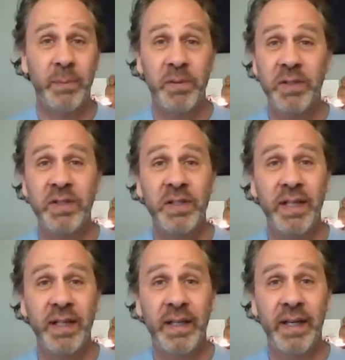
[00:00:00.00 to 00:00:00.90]

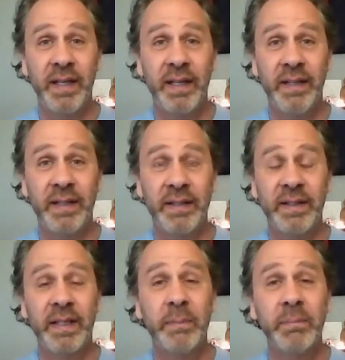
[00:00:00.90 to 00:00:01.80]
appreciate
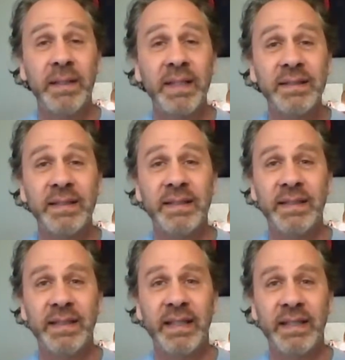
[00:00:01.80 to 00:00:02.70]
the
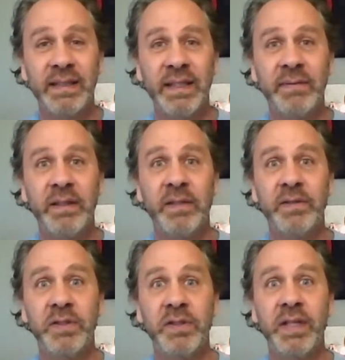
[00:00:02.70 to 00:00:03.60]
complexity and the level
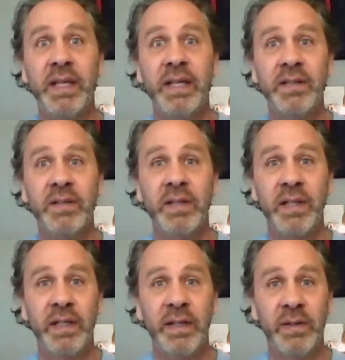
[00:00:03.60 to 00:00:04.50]
of change
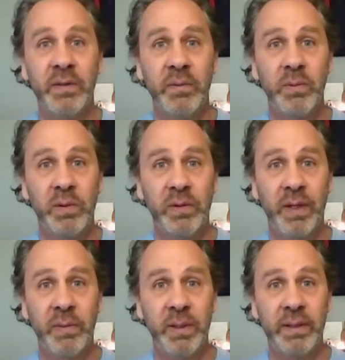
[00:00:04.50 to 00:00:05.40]
in the world
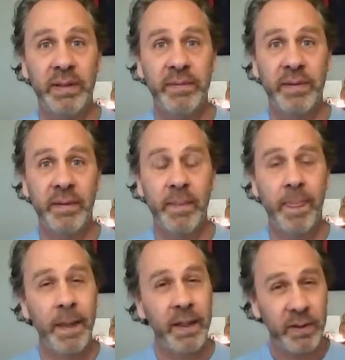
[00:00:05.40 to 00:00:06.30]
that we live in,
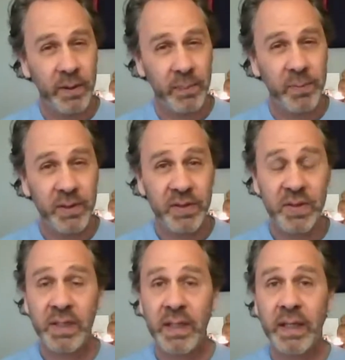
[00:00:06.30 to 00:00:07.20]
to
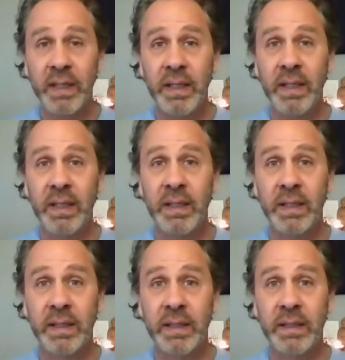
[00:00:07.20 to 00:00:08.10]
appreciate
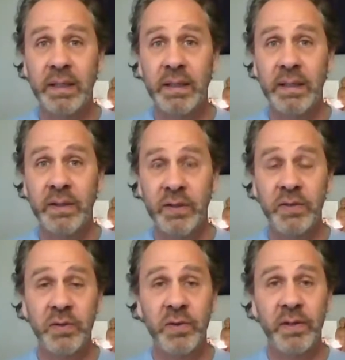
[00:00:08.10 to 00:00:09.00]
the
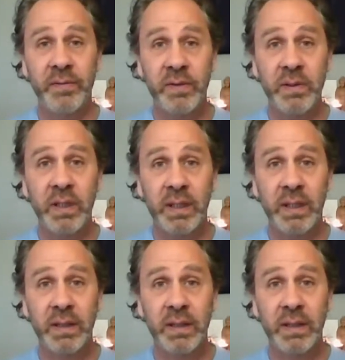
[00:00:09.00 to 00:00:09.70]
truth of dukkha.